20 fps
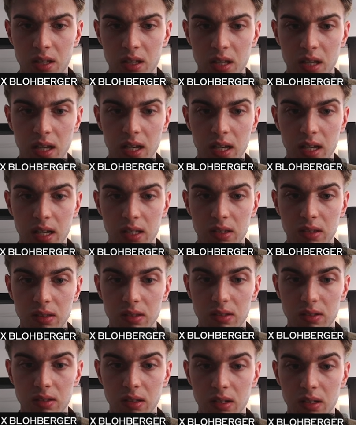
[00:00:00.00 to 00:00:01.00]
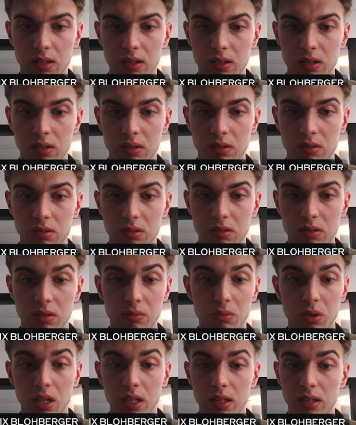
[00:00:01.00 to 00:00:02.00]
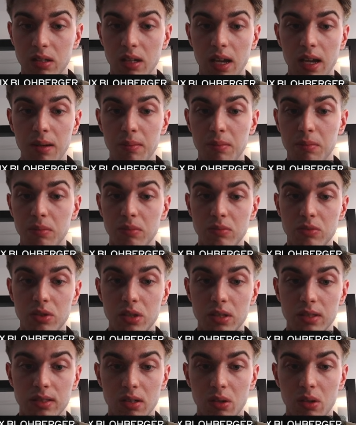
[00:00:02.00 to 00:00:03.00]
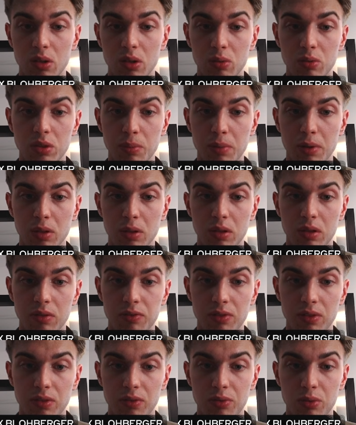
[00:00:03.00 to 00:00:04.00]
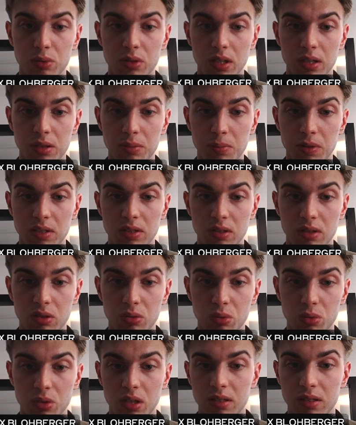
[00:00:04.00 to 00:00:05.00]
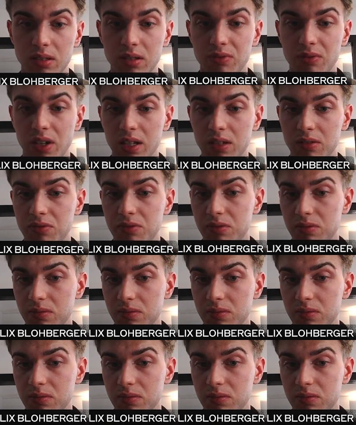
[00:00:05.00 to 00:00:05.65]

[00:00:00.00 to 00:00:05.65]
And well, I'm just gonna lose a pawn if rook takes b6, rook takes e5,